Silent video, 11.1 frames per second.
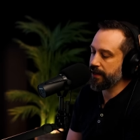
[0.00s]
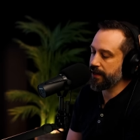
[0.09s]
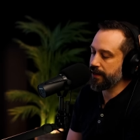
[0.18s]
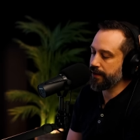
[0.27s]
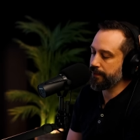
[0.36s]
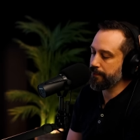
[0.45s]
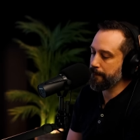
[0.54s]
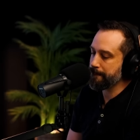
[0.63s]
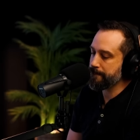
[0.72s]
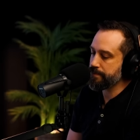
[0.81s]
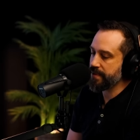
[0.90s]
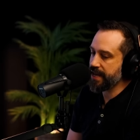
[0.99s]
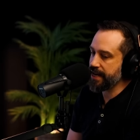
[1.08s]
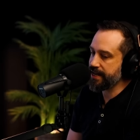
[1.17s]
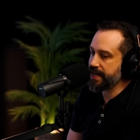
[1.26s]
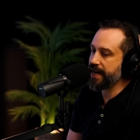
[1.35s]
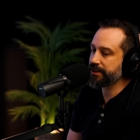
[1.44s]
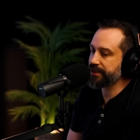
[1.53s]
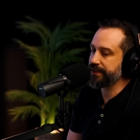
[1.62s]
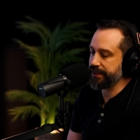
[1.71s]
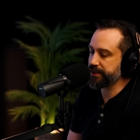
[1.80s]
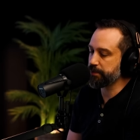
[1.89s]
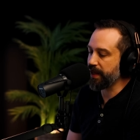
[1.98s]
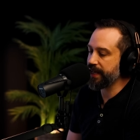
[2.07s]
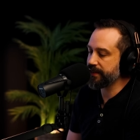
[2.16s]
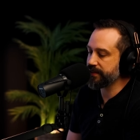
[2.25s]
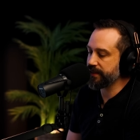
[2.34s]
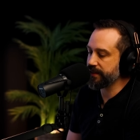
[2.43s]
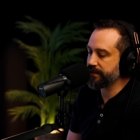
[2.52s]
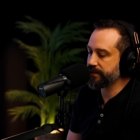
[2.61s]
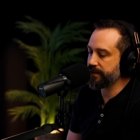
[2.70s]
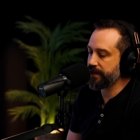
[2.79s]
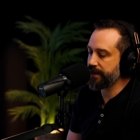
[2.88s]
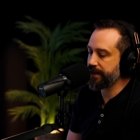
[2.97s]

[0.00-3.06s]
um, and he actually explains this.